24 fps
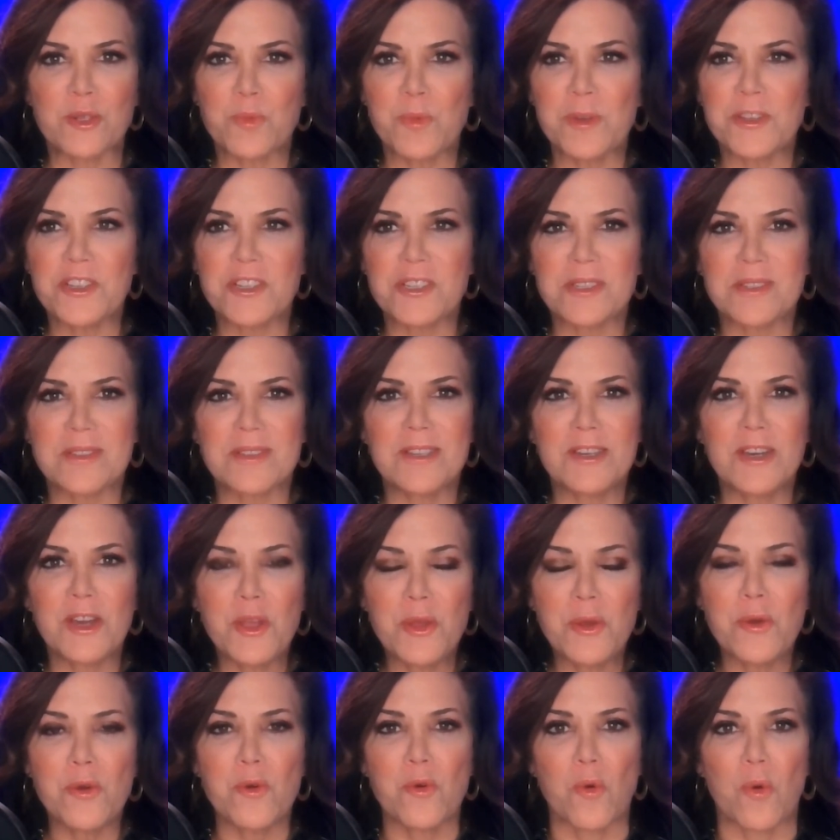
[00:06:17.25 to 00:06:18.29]
We just
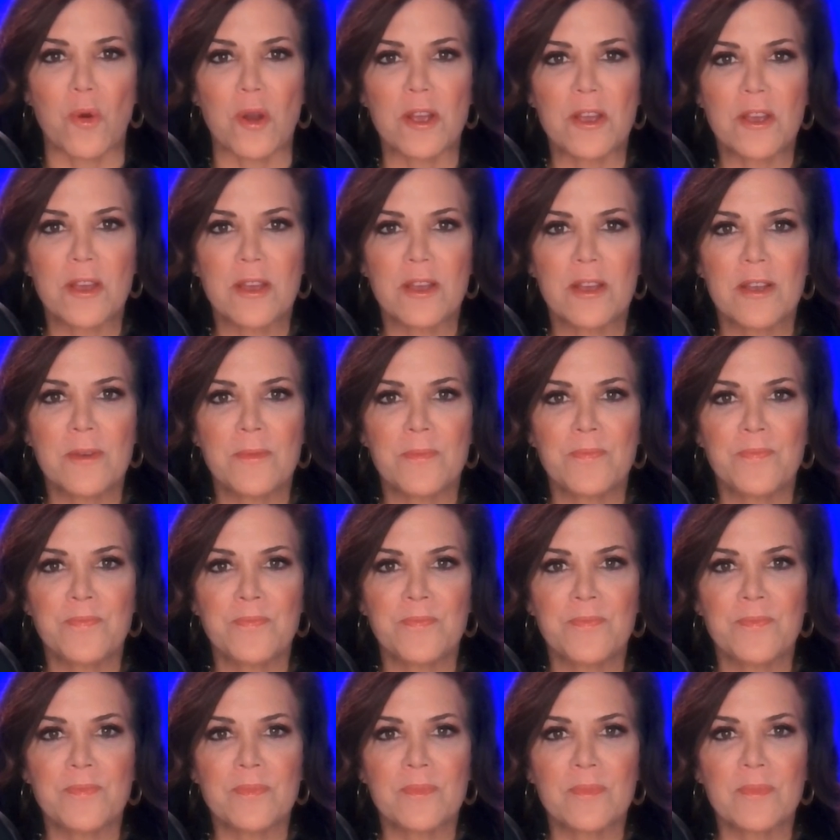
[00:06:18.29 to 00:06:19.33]
knew.
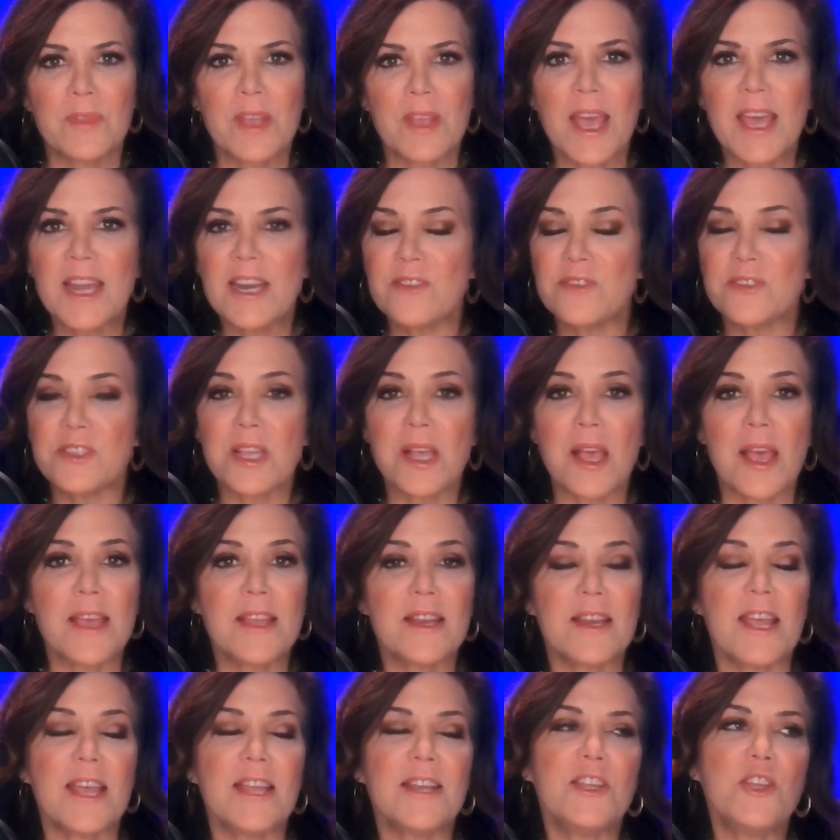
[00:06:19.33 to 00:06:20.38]
And if so,
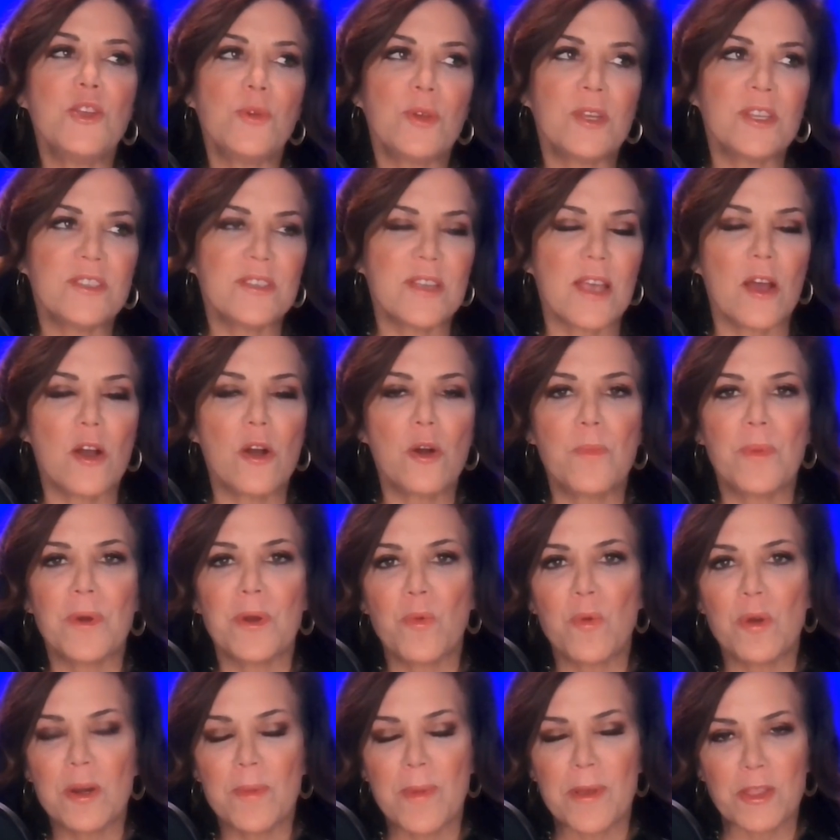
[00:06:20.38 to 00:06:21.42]
and you can say, oh, but
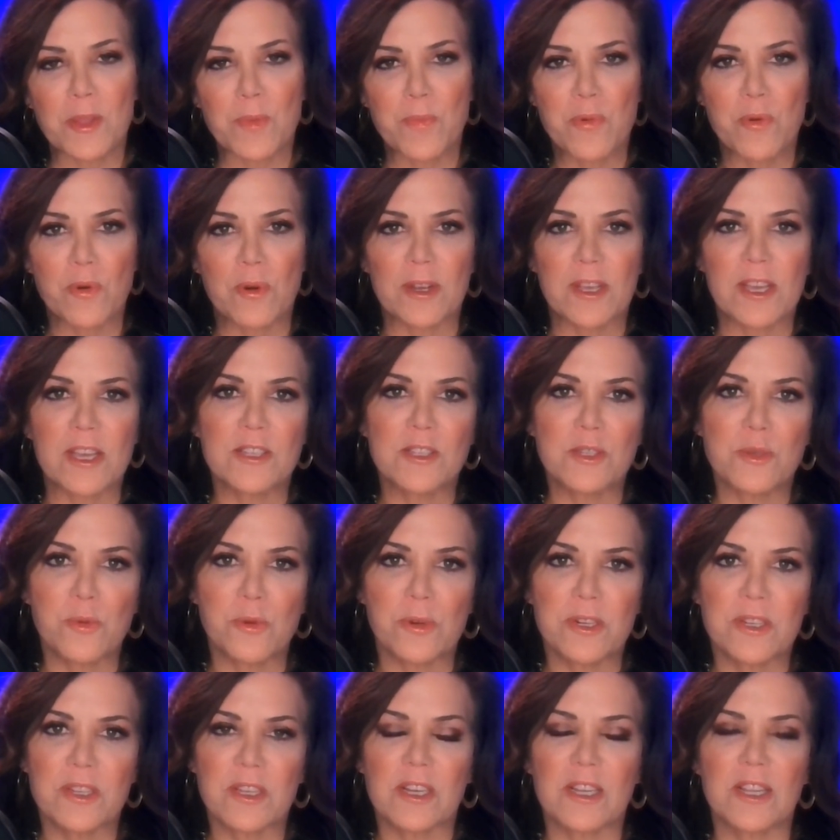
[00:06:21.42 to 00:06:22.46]
what about the poor kids who
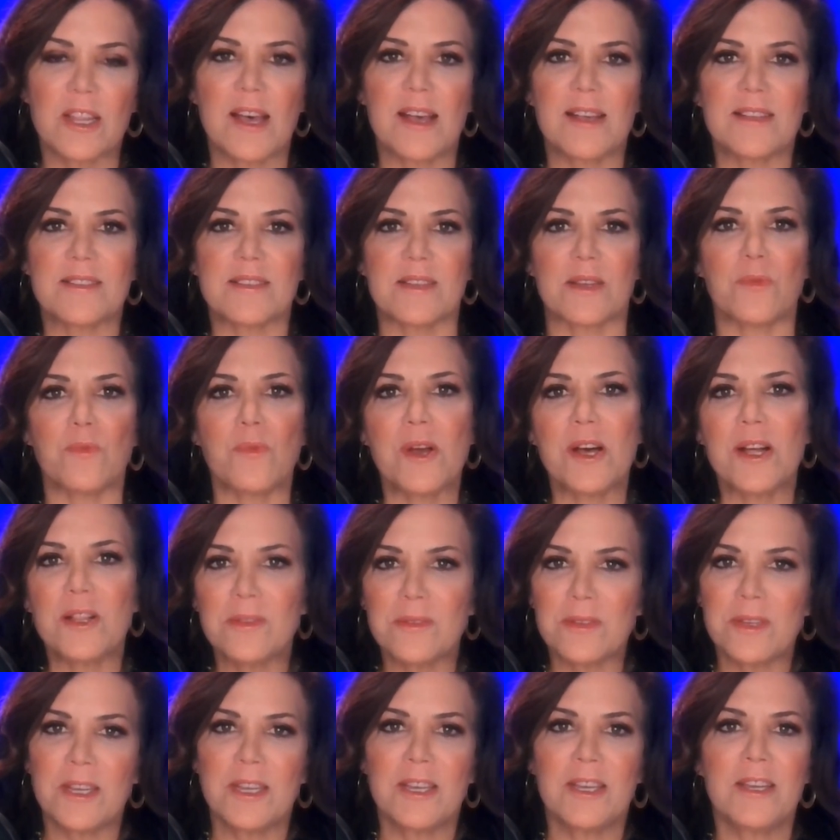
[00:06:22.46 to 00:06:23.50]
were in the closet?
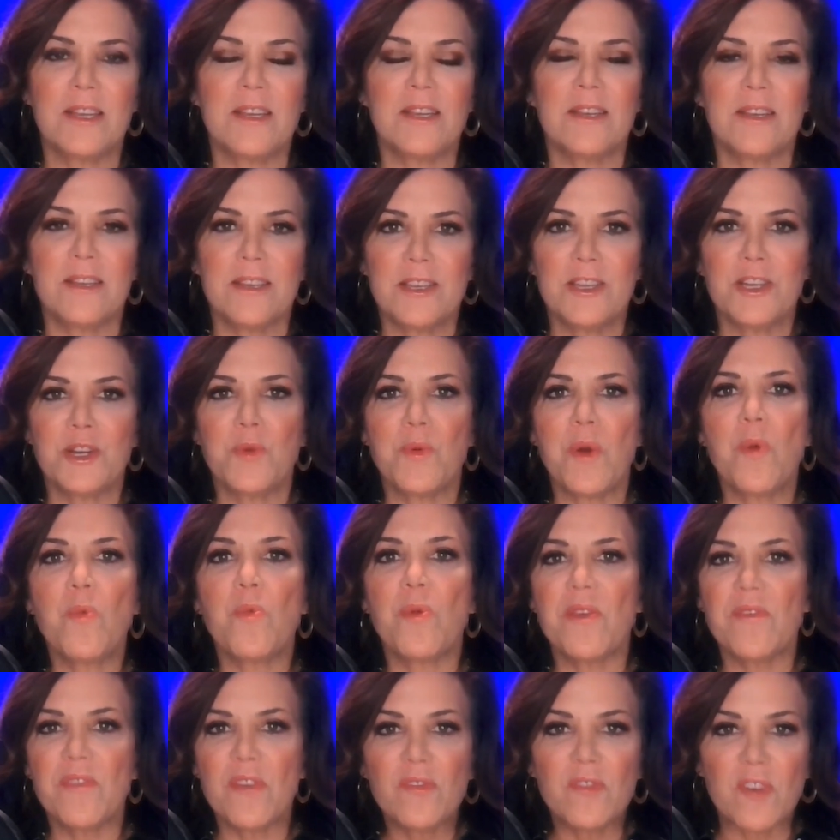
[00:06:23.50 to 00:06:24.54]
Well, you know what?
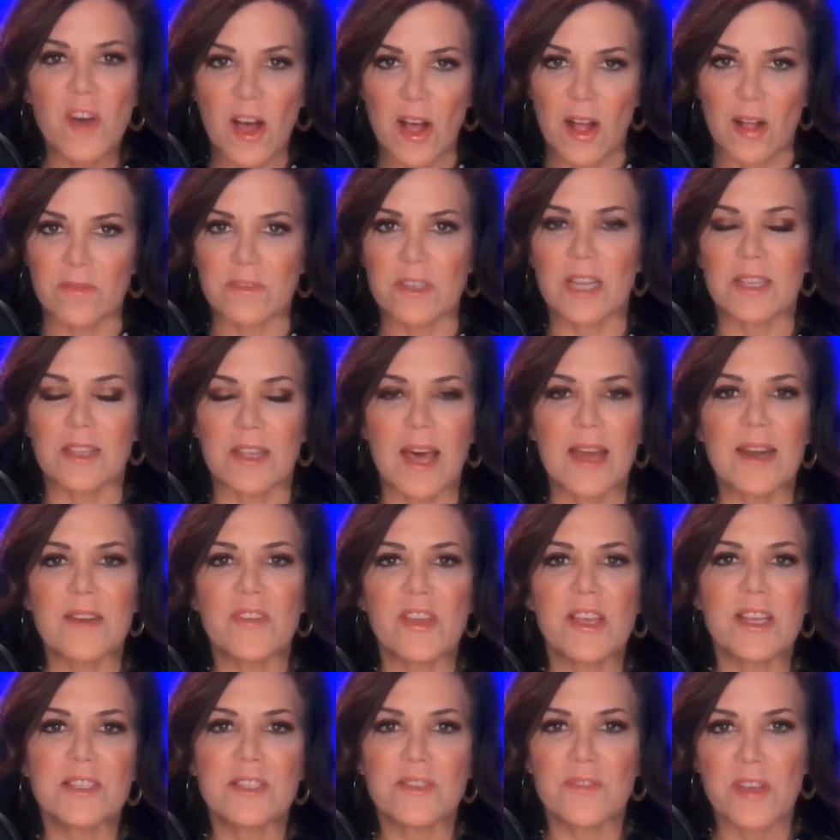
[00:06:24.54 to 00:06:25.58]
We've evolved. A lot of
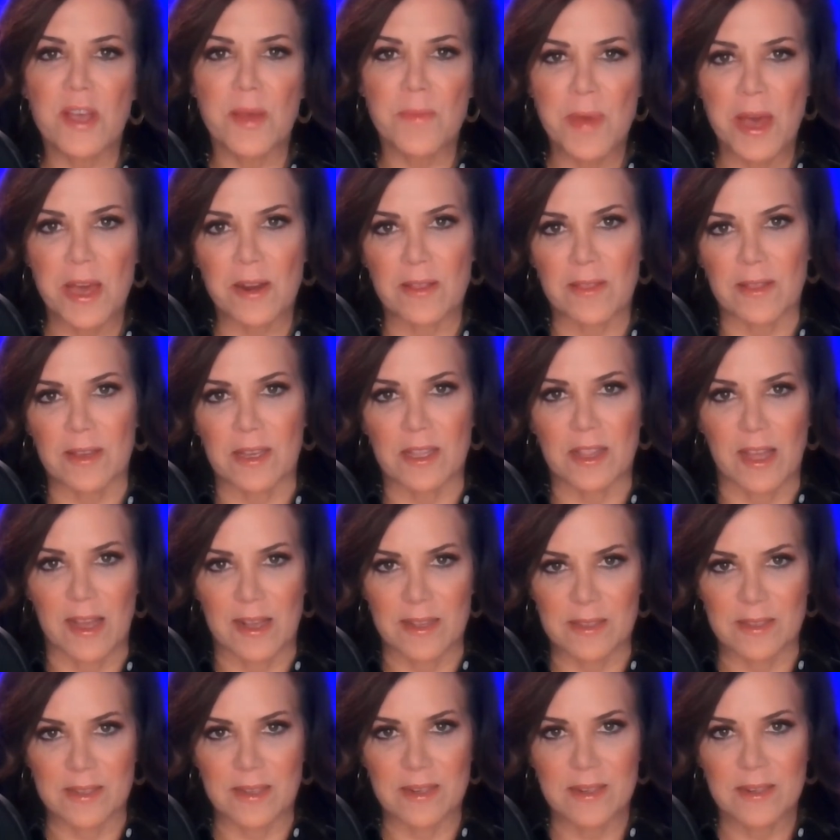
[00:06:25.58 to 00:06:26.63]
kids have come out of the
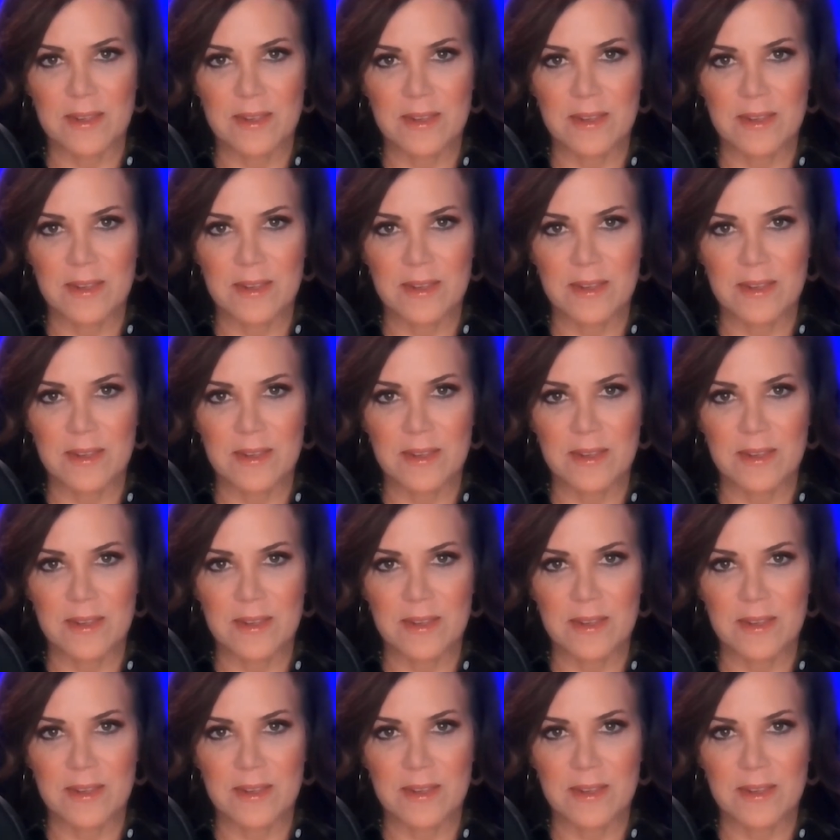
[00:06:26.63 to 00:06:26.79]
closet.